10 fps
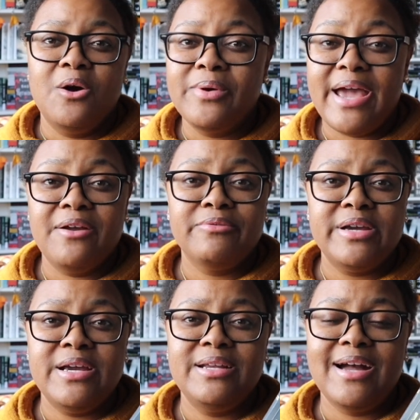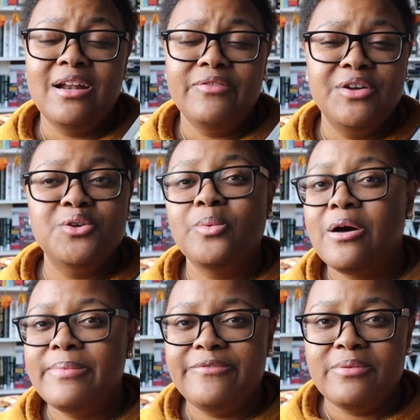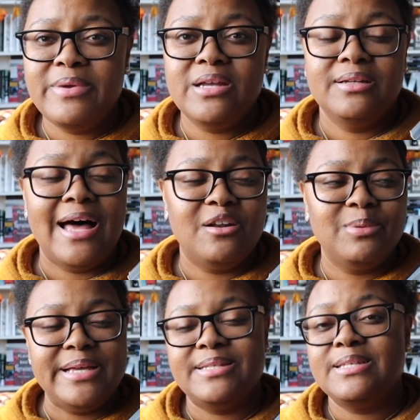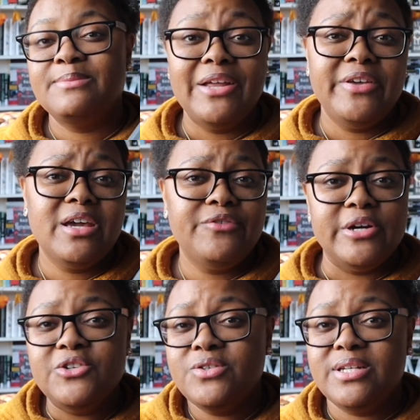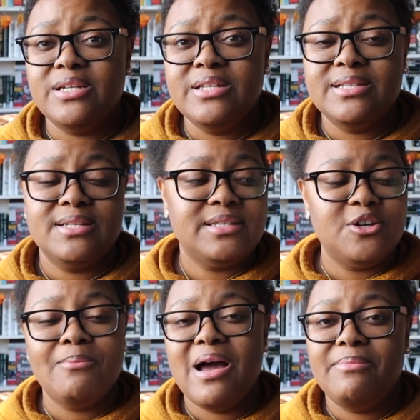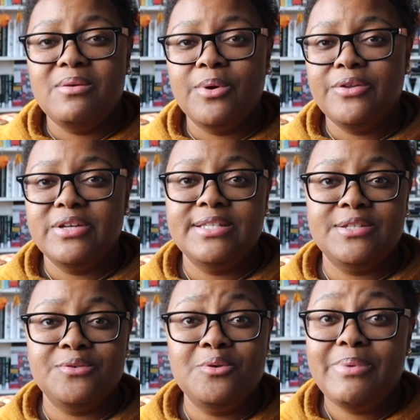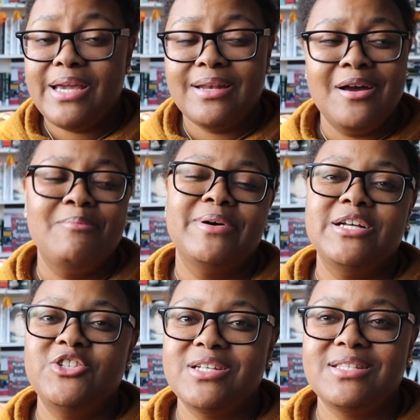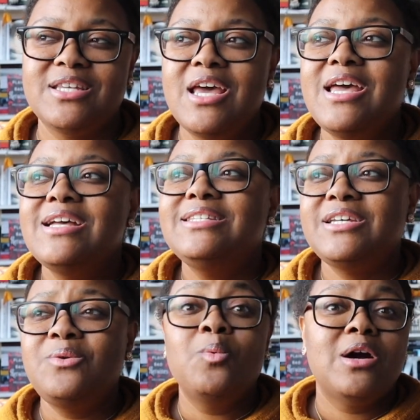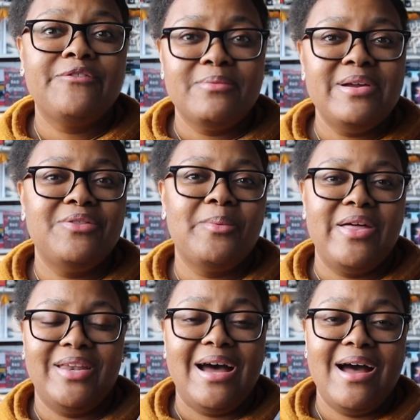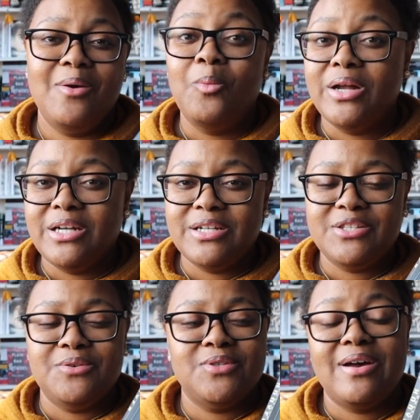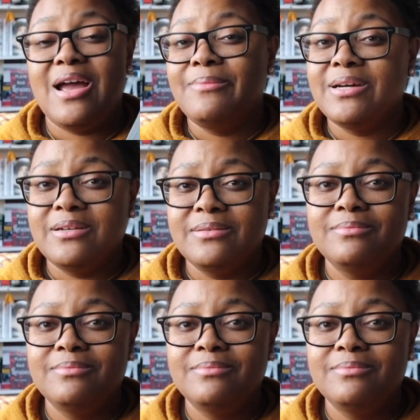okay read, kind of underwhelming for me in a lot of places. But I think if you're interested in this, it still might be worth it to pick it up, but just didn't work for me the way that I wanted it to. So I am gonna